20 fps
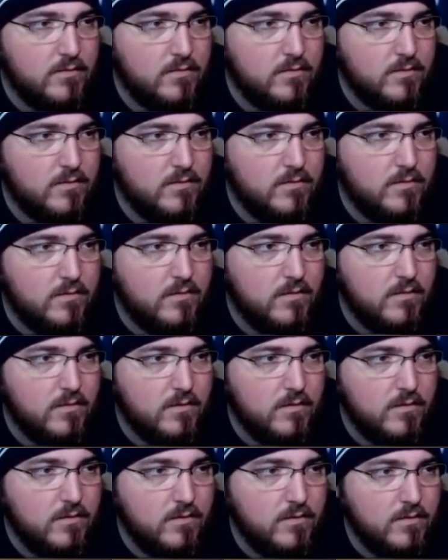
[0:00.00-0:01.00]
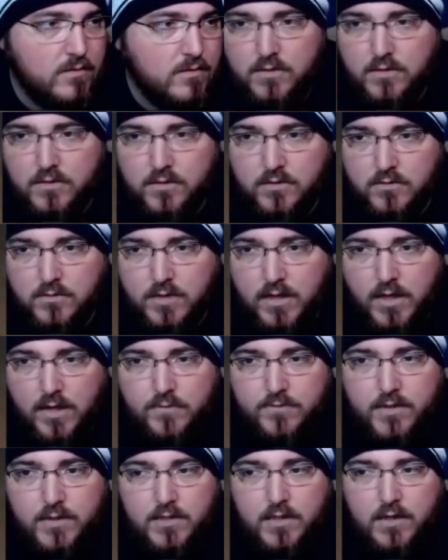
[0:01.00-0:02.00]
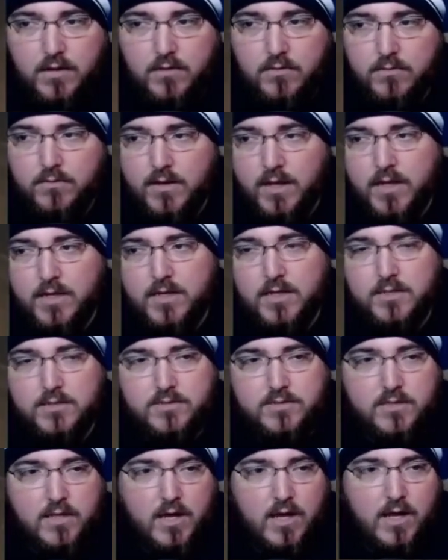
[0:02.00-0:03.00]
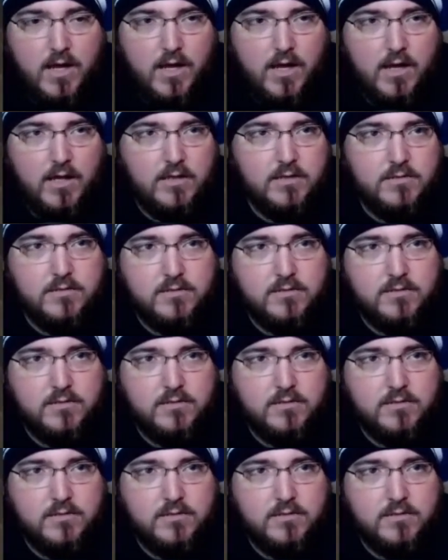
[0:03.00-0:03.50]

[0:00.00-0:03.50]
Whenever you're ready. Whenever you're ready, sir. I